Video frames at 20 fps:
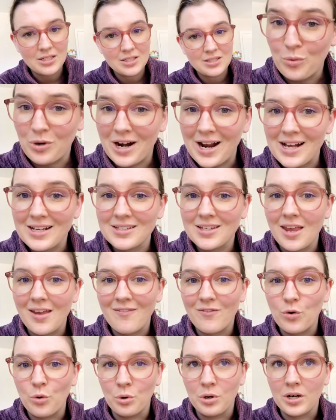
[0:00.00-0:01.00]
What we're asking
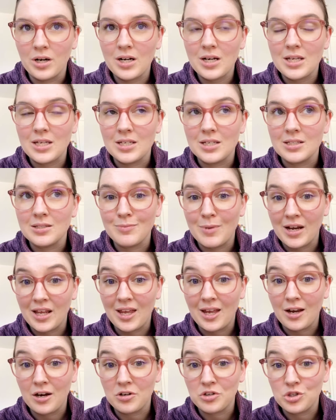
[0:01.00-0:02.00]
for is
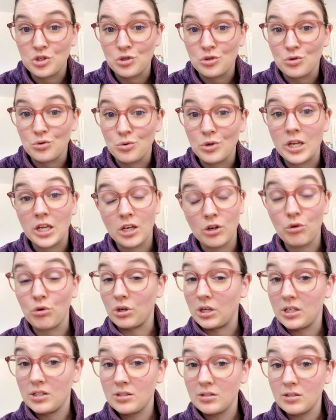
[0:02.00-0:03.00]
Medicare to
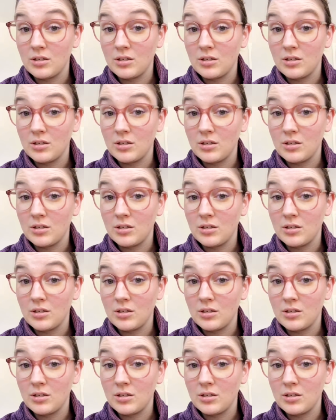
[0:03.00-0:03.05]
increase